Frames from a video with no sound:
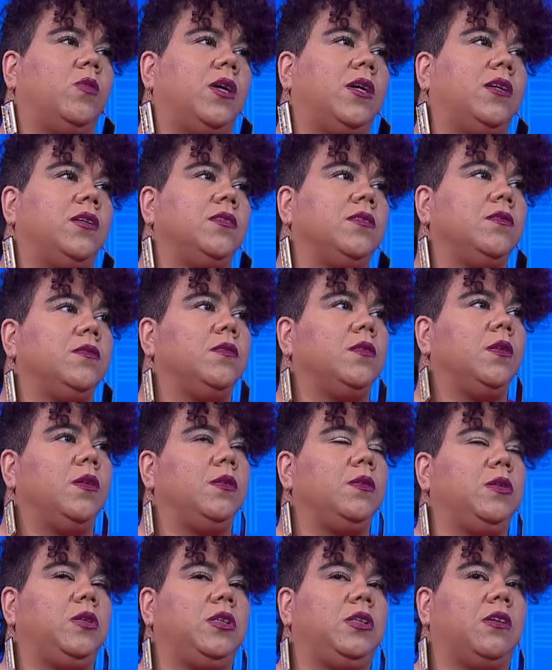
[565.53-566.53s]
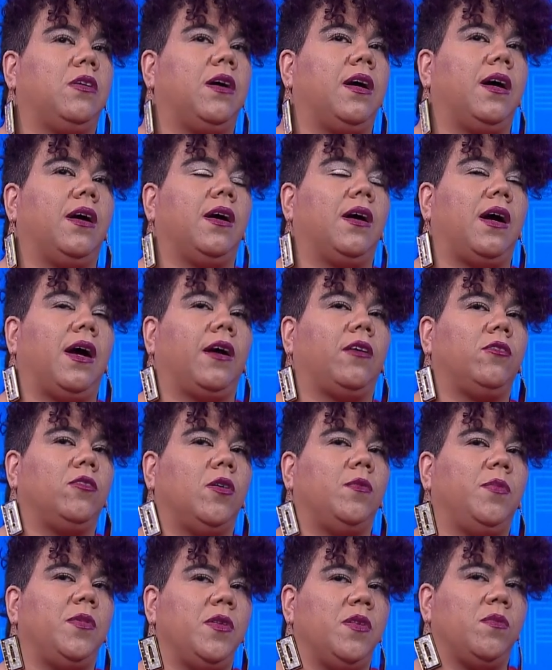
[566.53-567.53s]
Well, you know, I, grew
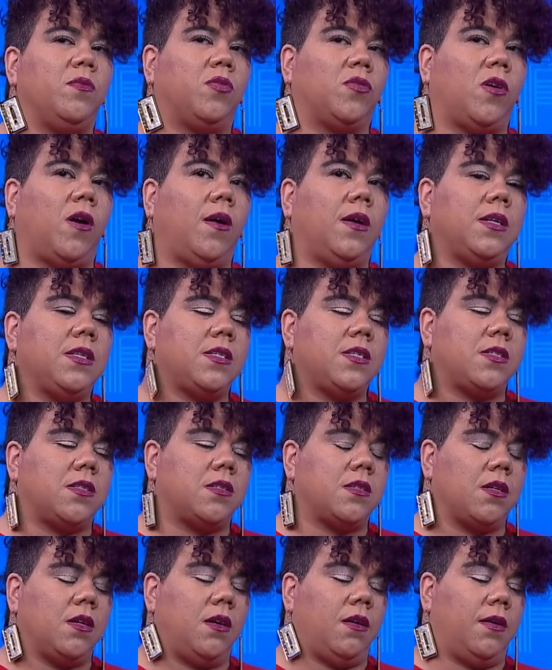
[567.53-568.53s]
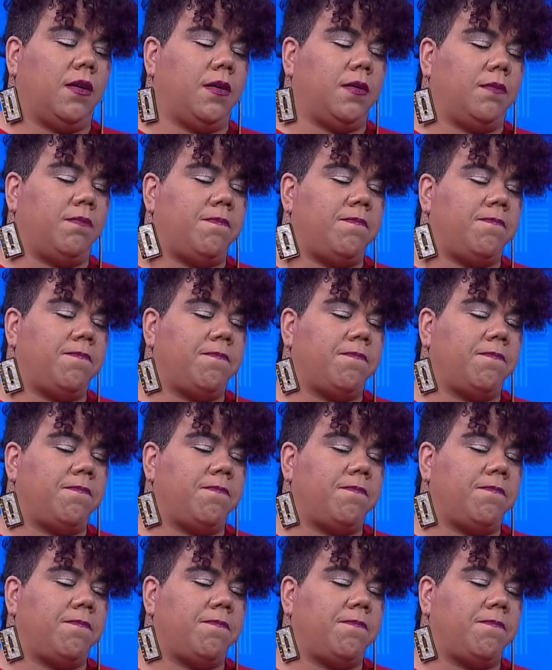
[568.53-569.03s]
up in the Bronx, um,